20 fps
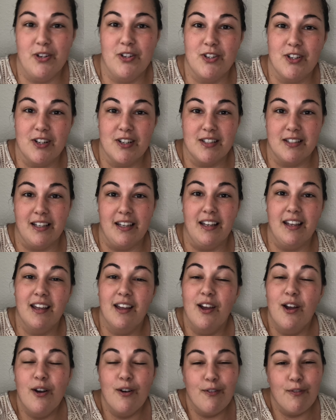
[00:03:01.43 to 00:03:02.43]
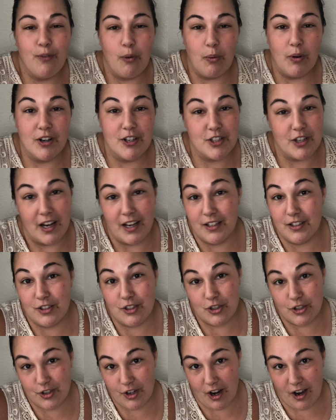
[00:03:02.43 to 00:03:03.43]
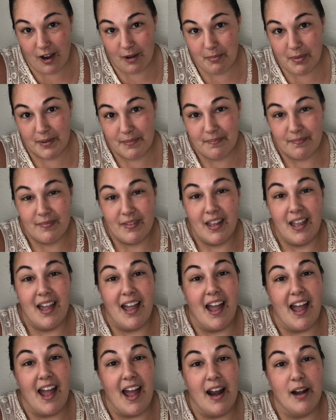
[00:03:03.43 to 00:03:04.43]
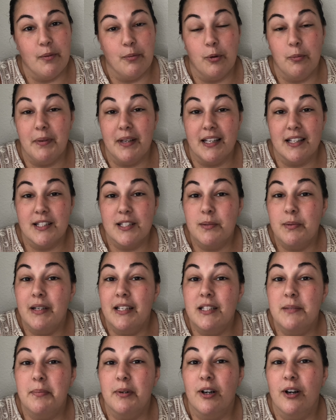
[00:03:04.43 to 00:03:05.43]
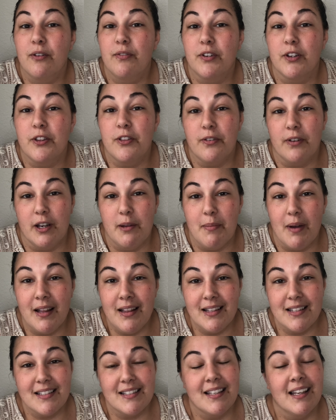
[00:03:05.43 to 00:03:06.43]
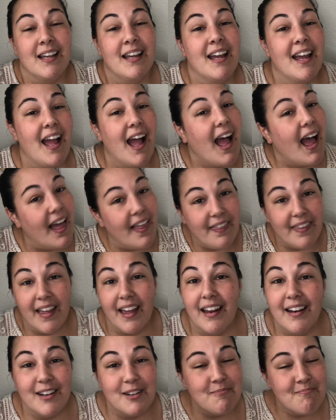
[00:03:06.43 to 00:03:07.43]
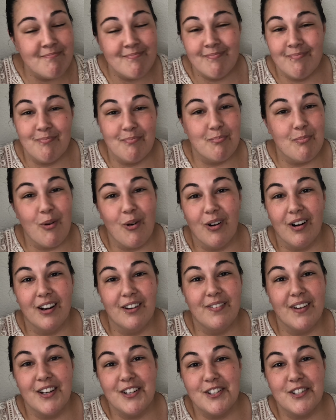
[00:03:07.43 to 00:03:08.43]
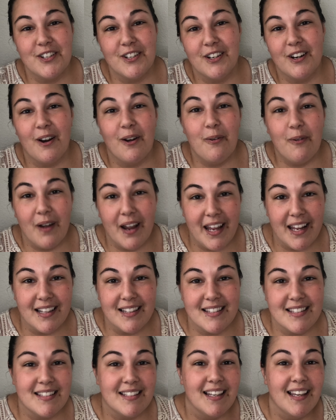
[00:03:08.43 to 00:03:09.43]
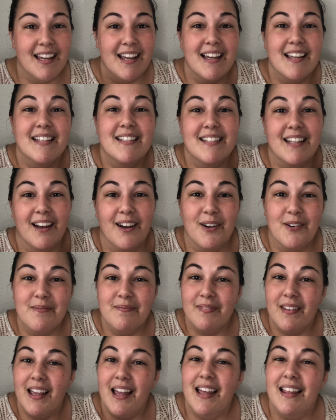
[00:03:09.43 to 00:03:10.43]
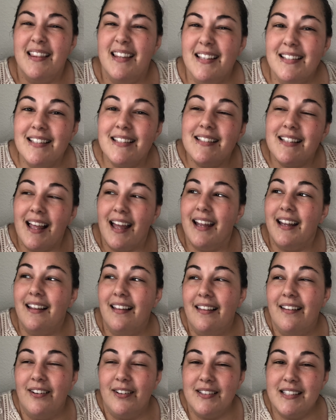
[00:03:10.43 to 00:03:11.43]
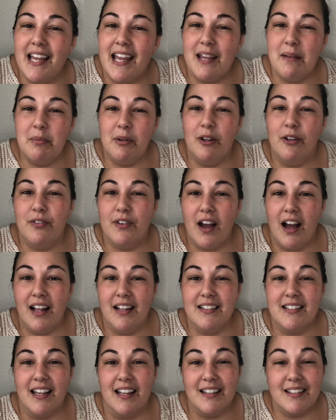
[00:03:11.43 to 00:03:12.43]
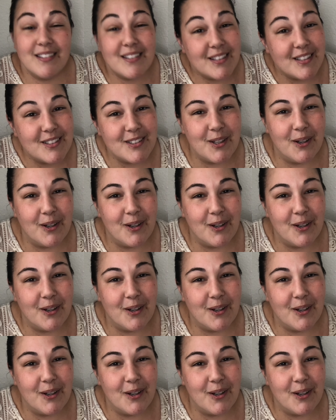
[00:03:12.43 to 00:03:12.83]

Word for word: New Jersey for Shane's job. And we'll be in Swedesboro for three months, and then more adventure awaits. So, this is like a little table of contents